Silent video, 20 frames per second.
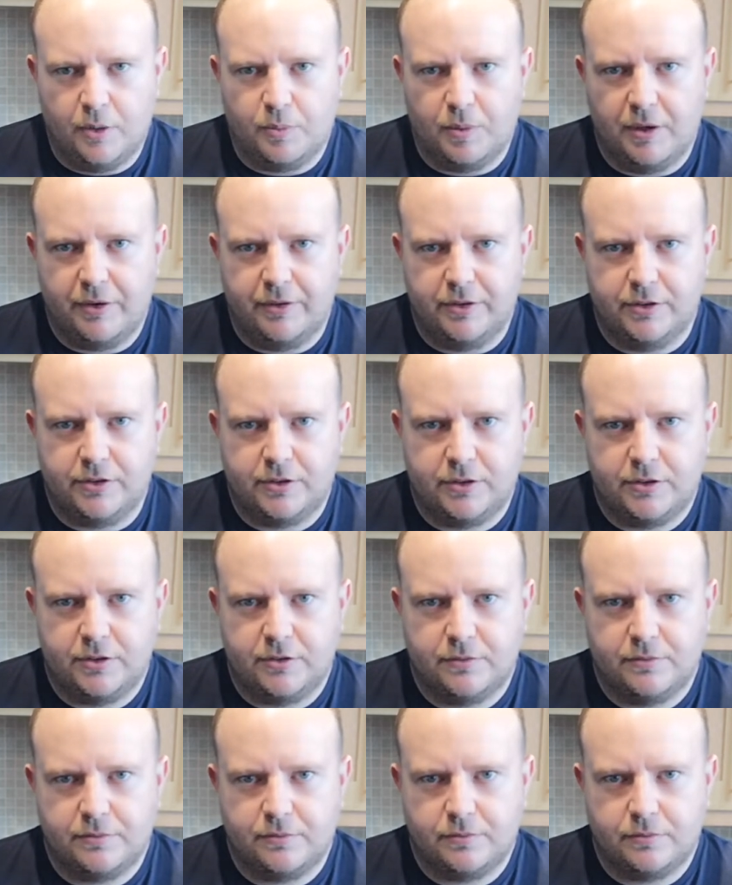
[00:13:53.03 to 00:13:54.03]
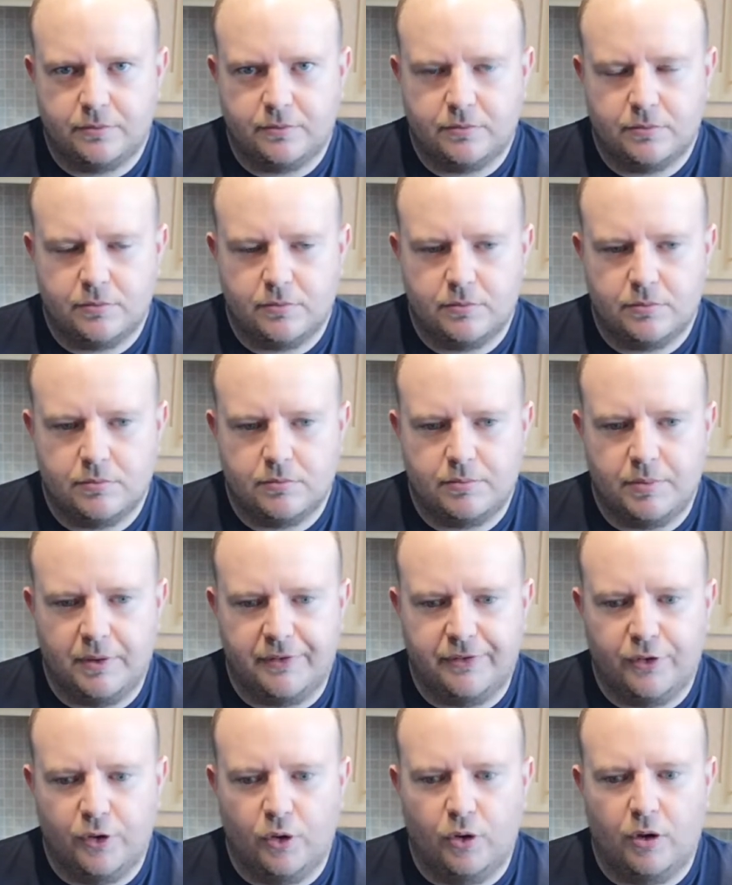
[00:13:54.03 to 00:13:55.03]
Whereas
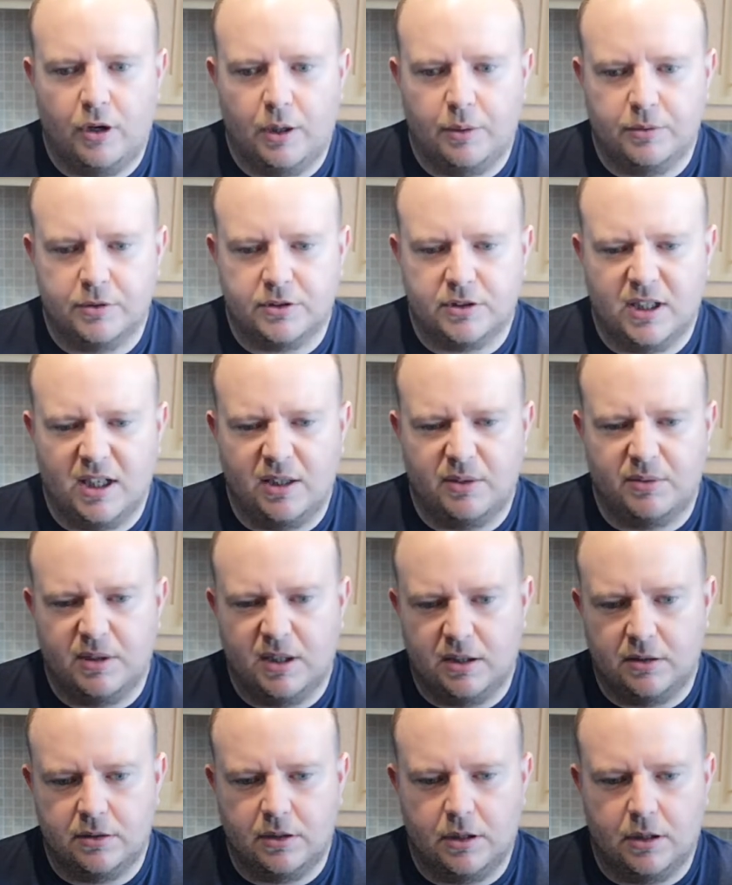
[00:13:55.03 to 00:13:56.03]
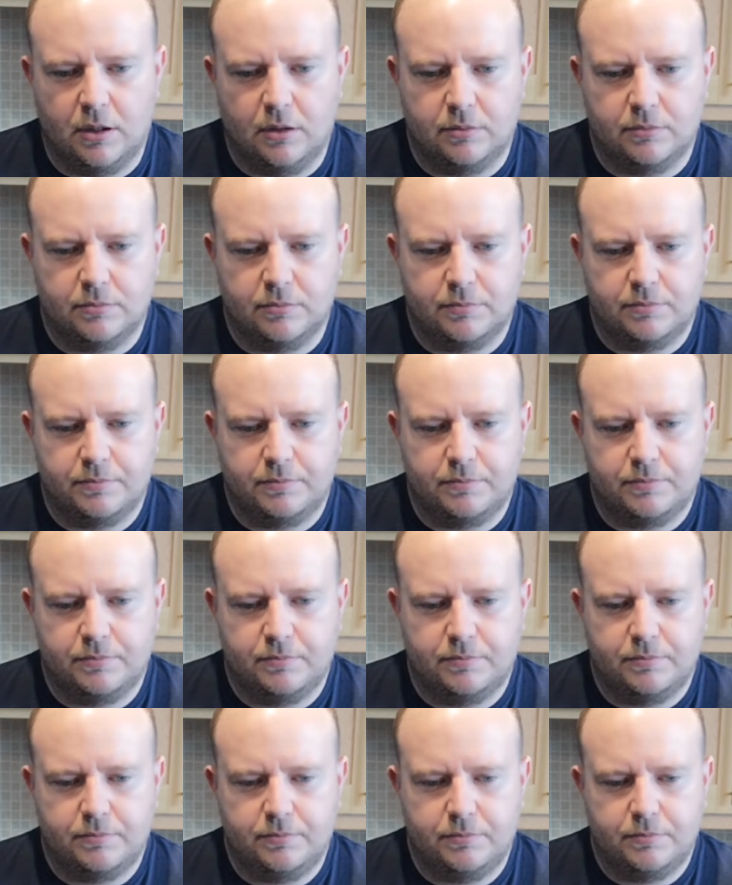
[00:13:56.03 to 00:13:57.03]
before I was like, well, you know,
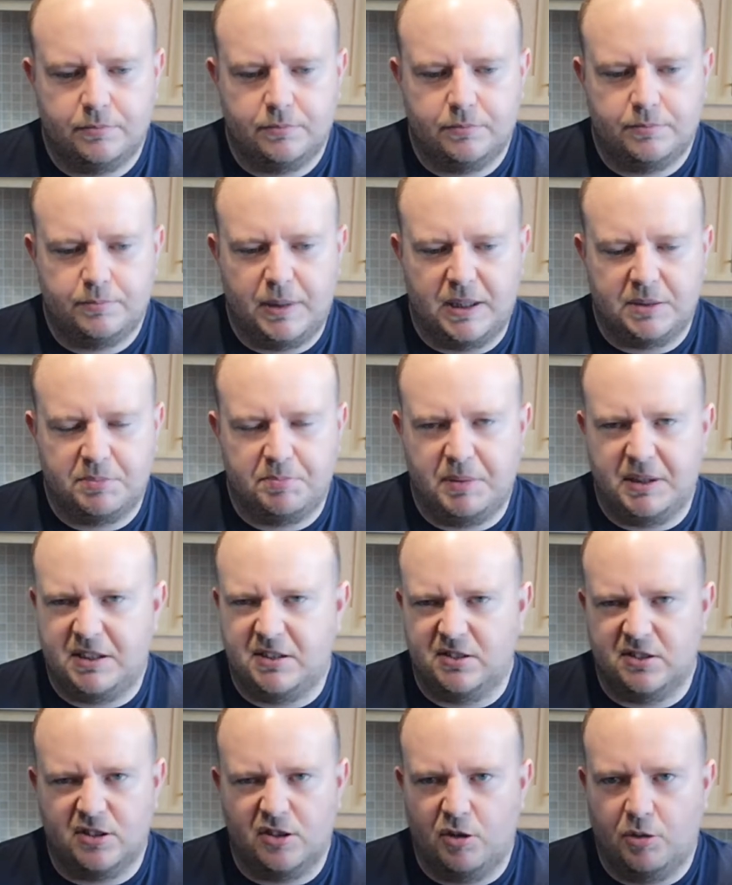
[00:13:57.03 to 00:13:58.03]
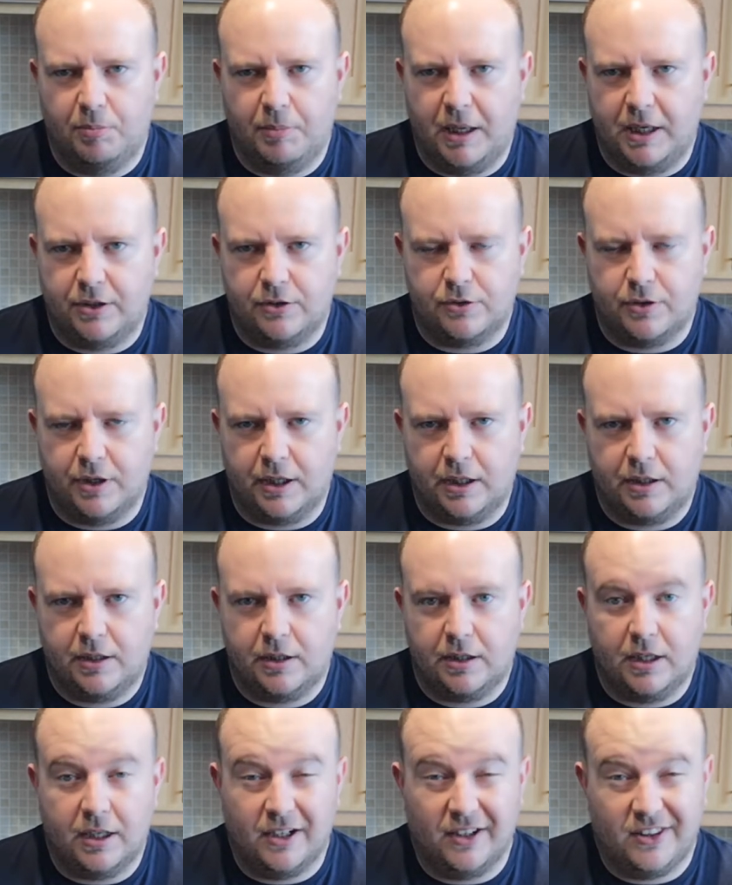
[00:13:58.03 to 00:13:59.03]
best bitter's an old man
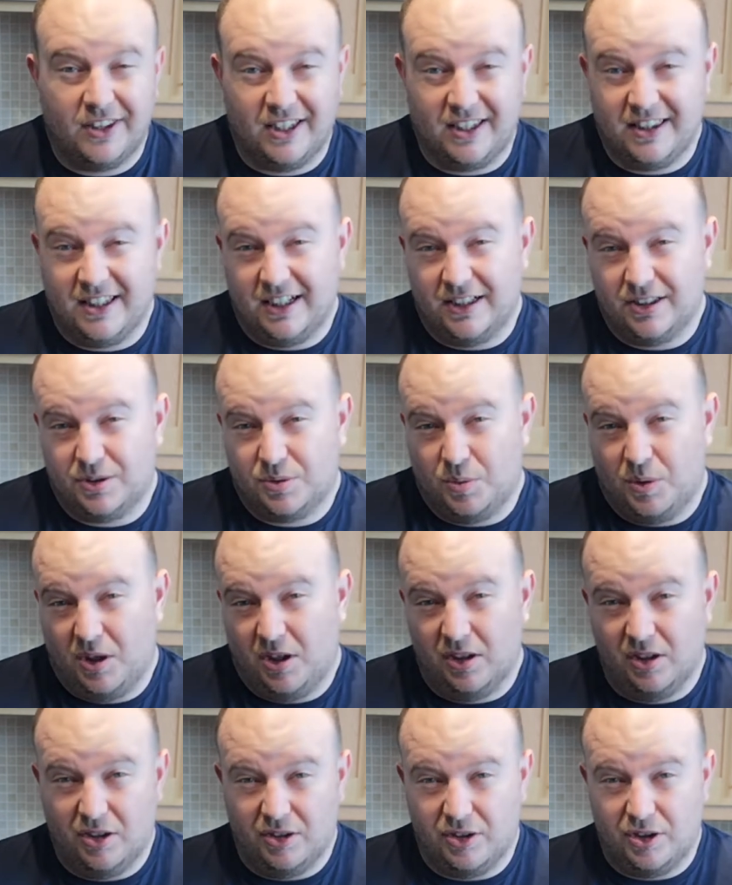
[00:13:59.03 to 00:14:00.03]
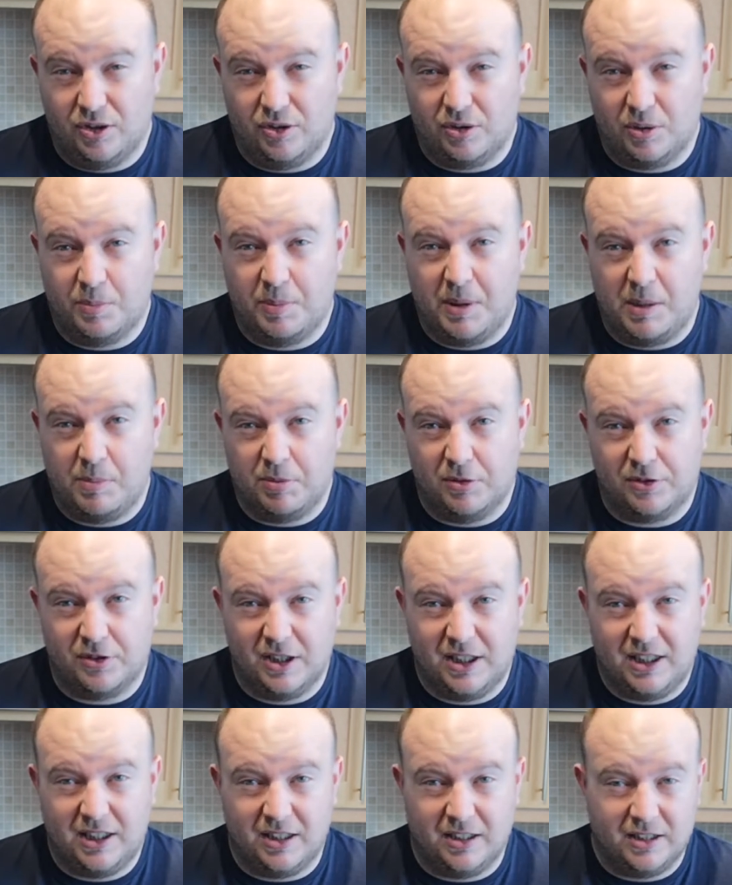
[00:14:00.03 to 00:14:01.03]
drink. And I think that's what a lot of the younger people
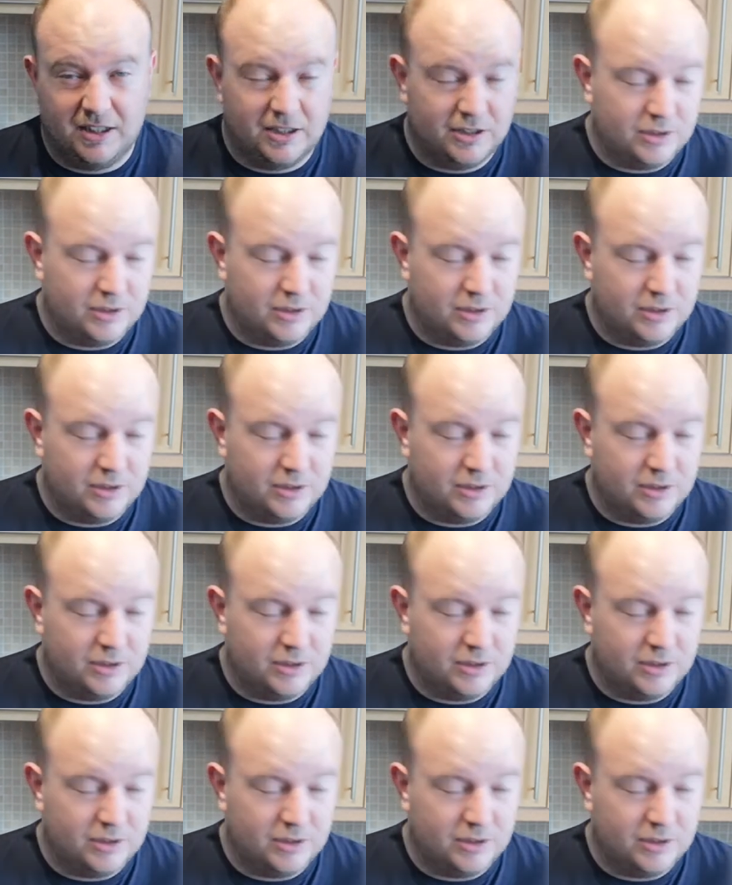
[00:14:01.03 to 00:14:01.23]
think, and